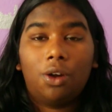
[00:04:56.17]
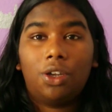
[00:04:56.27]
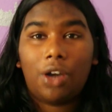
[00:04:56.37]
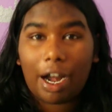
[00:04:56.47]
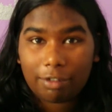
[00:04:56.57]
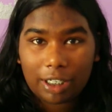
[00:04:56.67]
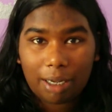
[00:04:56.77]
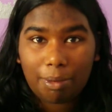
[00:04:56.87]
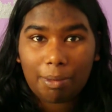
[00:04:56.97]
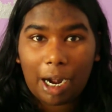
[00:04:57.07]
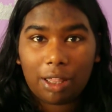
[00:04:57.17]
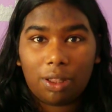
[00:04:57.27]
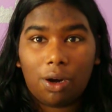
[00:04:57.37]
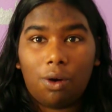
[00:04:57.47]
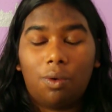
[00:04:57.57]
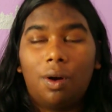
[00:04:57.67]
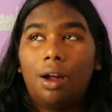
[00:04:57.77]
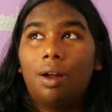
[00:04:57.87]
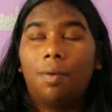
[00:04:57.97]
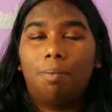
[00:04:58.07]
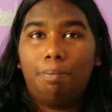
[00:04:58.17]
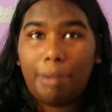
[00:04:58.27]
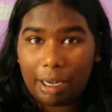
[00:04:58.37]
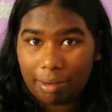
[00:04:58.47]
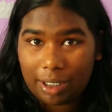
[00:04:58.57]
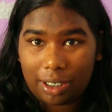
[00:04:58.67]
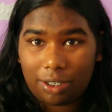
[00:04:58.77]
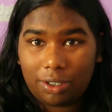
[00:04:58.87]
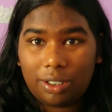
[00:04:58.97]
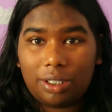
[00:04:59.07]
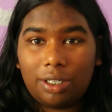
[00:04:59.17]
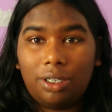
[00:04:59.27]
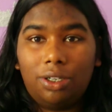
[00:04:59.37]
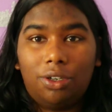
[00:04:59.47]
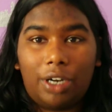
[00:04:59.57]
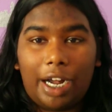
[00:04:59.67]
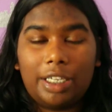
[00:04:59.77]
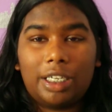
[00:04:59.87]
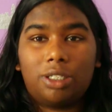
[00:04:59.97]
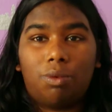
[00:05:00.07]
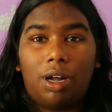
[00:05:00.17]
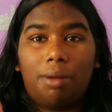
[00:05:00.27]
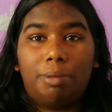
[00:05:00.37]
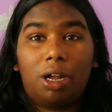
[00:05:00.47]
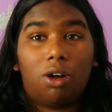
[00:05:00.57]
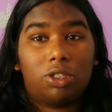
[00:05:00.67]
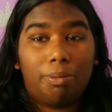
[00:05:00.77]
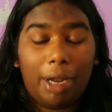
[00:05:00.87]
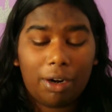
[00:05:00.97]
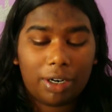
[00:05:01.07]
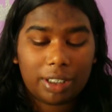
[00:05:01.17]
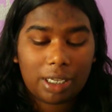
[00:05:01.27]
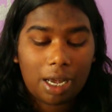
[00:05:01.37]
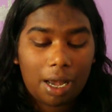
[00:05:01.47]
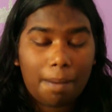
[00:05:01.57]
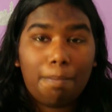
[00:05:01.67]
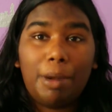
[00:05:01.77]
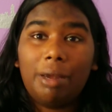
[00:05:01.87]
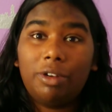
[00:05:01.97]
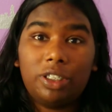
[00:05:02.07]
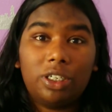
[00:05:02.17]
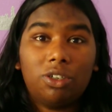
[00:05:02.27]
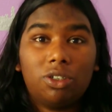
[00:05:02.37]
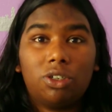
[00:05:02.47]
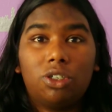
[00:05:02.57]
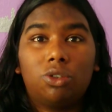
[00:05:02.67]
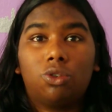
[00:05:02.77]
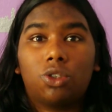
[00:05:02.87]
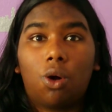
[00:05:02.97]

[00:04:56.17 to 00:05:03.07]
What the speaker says: you have to keep in mind though, babysitters, you guys as well, but also parents, babysitters are used